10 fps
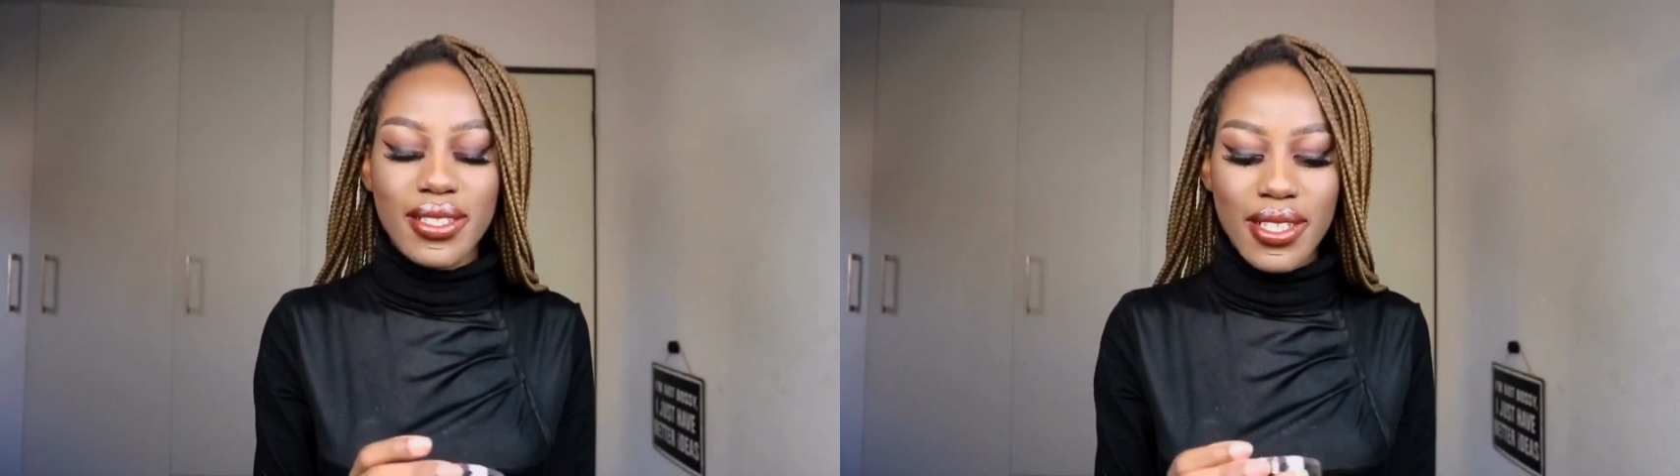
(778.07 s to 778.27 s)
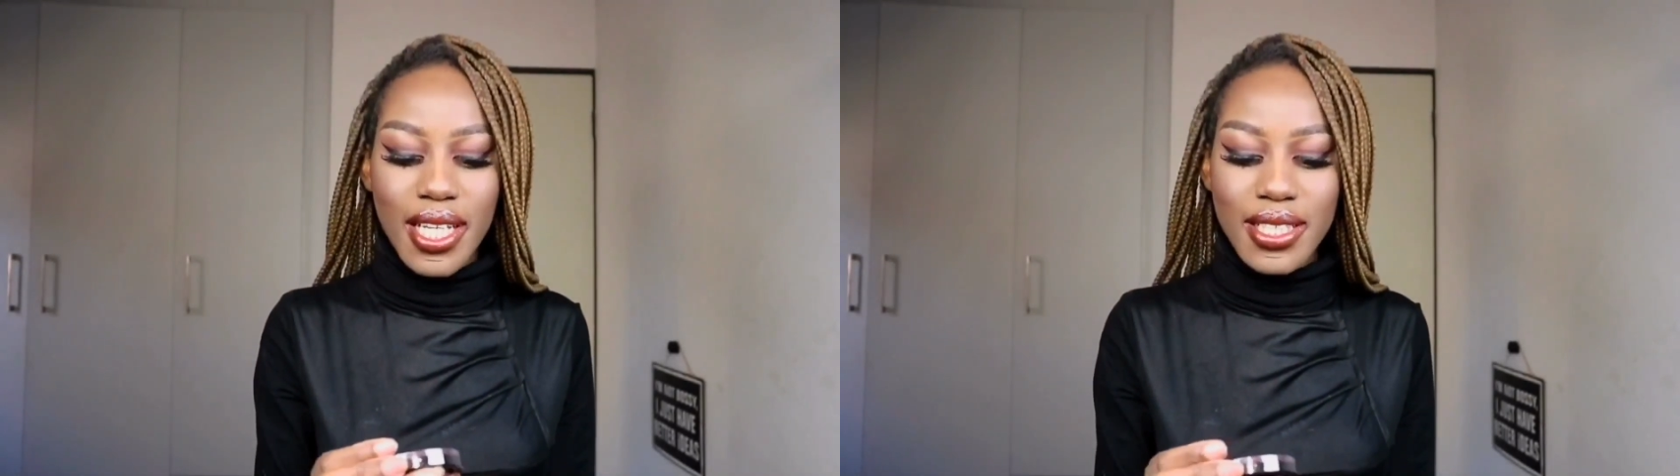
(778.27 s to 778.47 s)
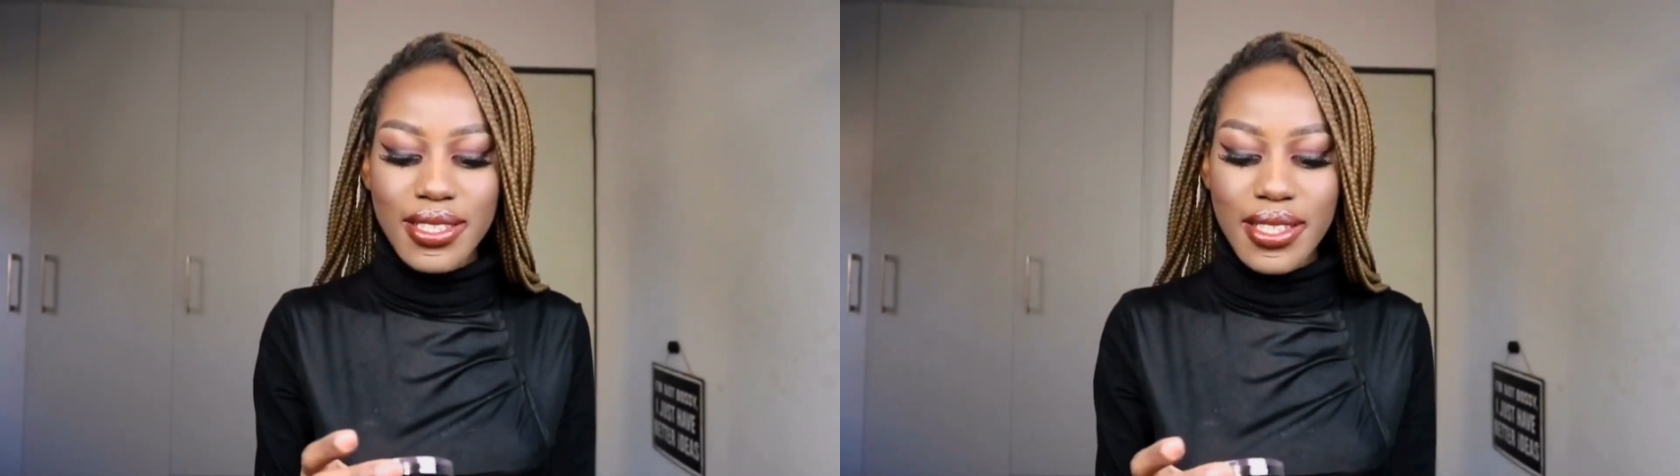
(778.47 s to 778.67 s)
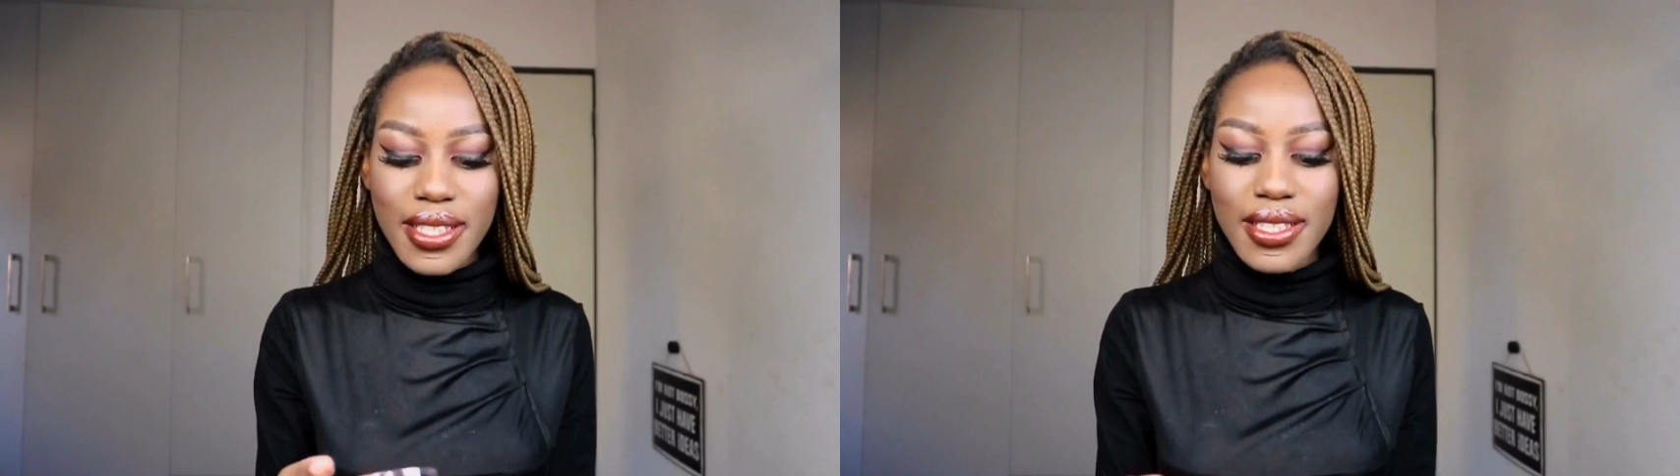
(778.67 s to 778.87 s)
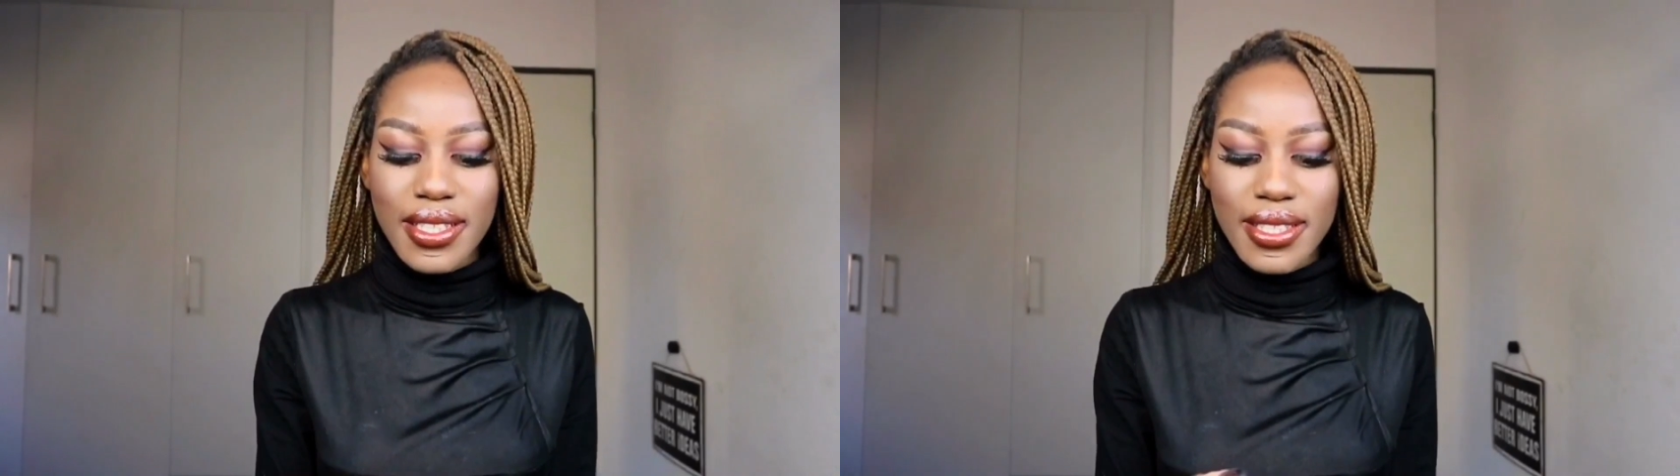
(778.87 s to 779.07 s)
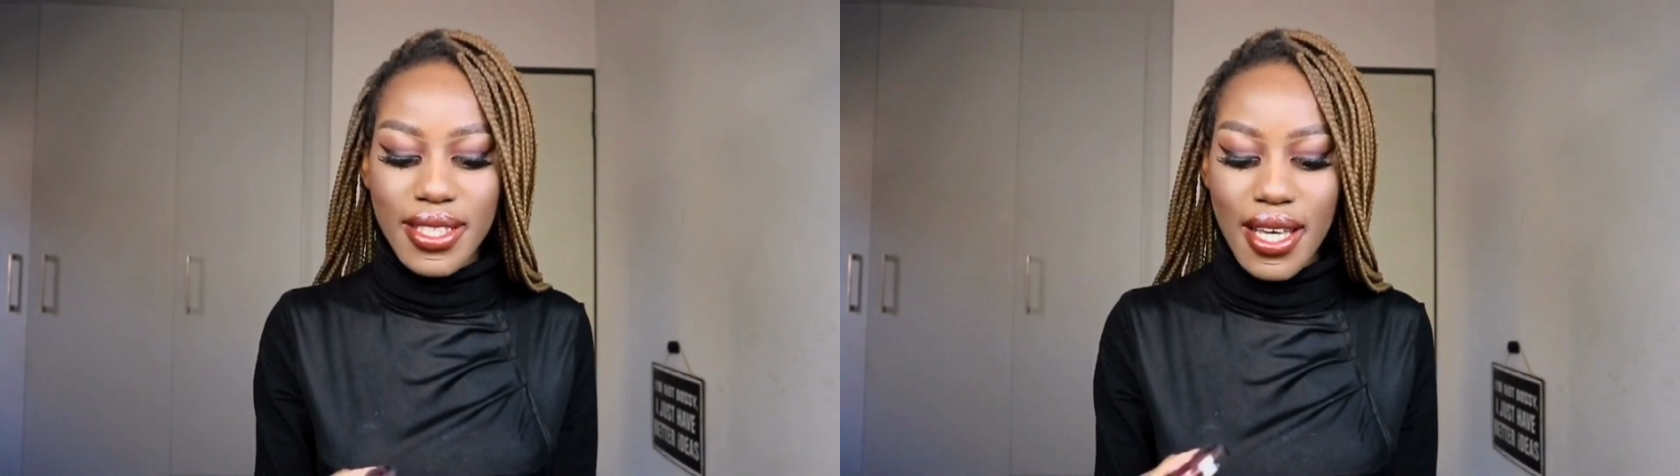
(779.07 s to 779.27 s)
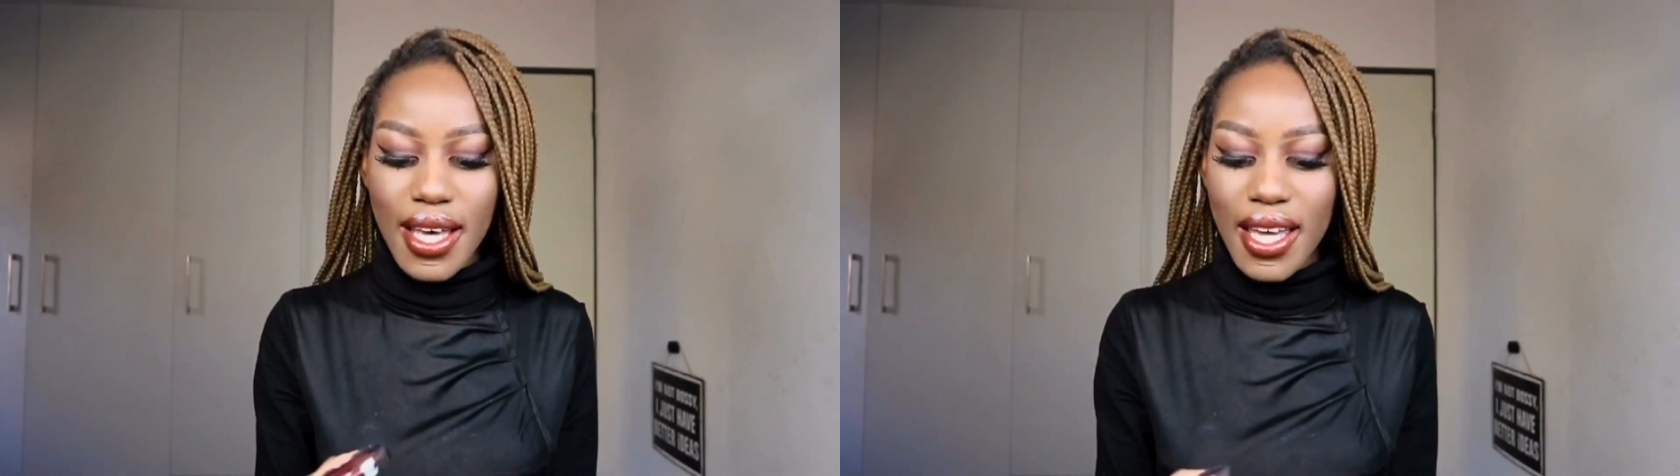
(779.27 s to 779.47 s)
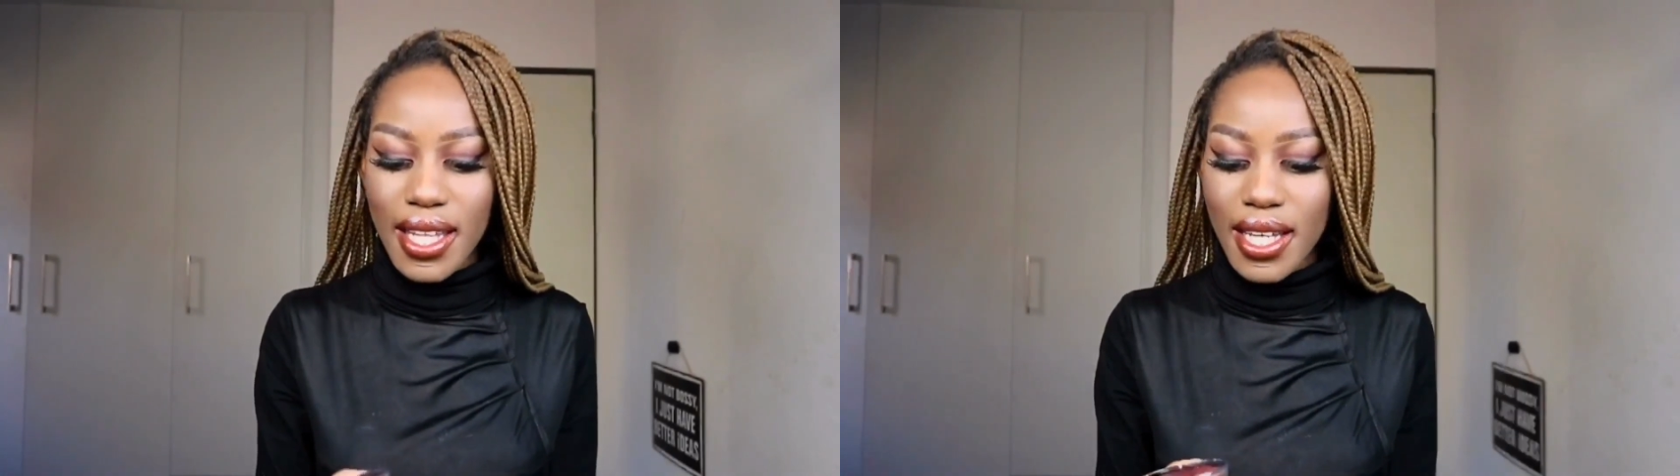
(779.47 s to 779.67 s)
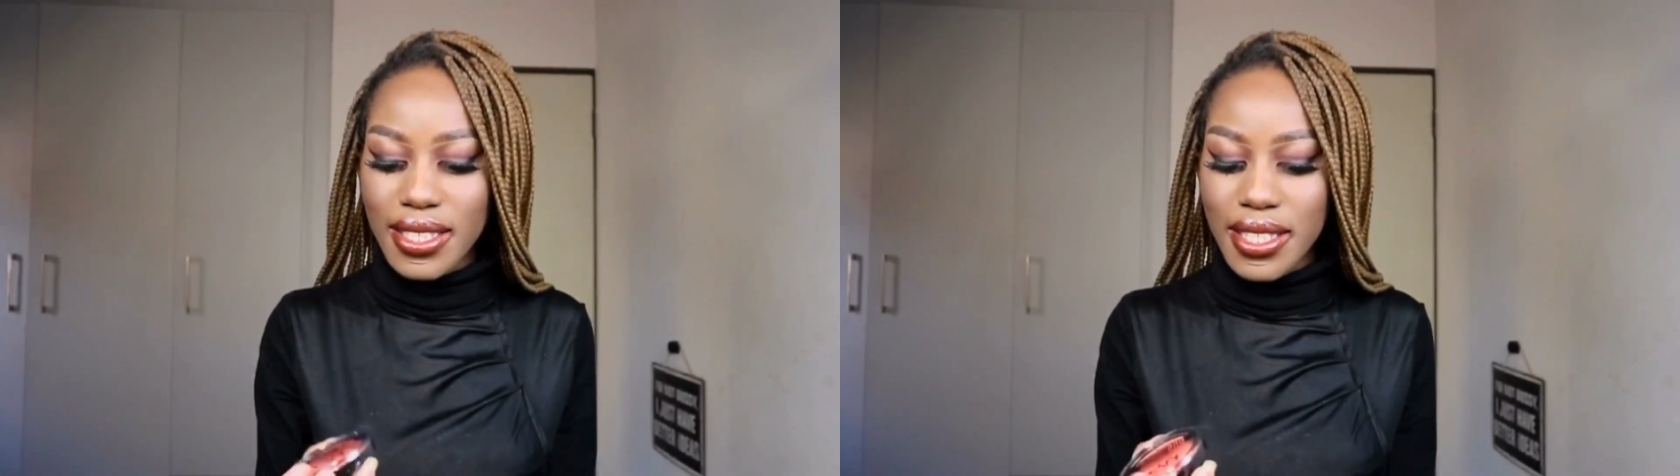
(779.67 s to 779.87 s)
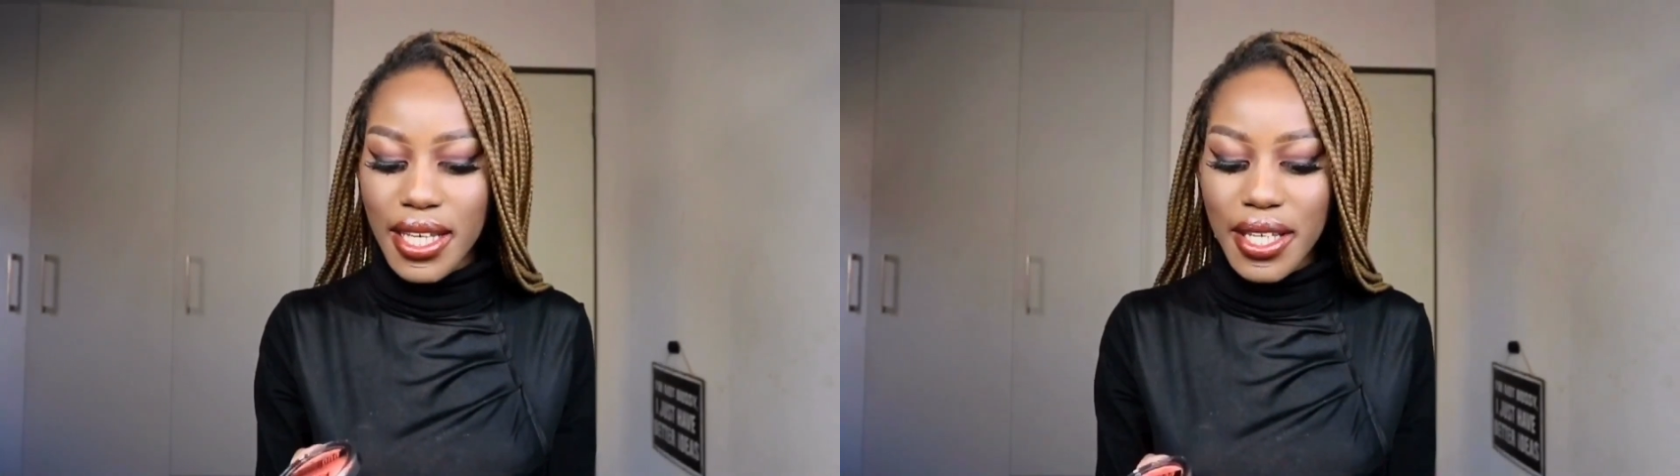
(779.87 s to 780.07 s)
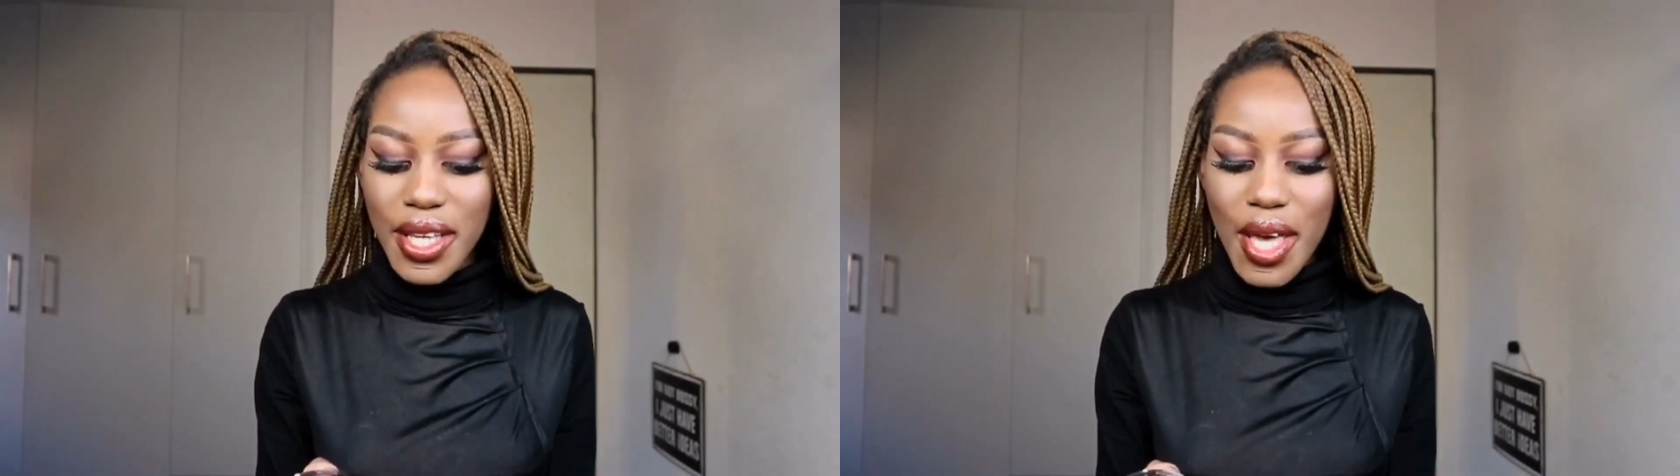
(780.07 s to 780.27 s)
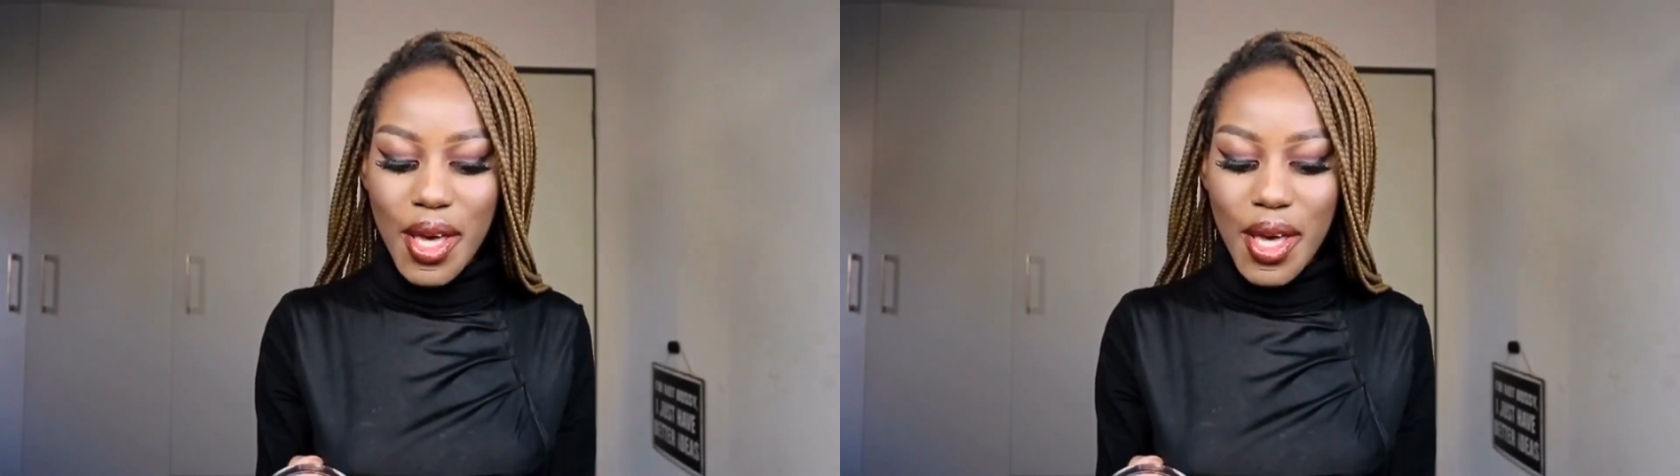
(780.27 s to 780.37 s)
so I like to think it's a highlighter,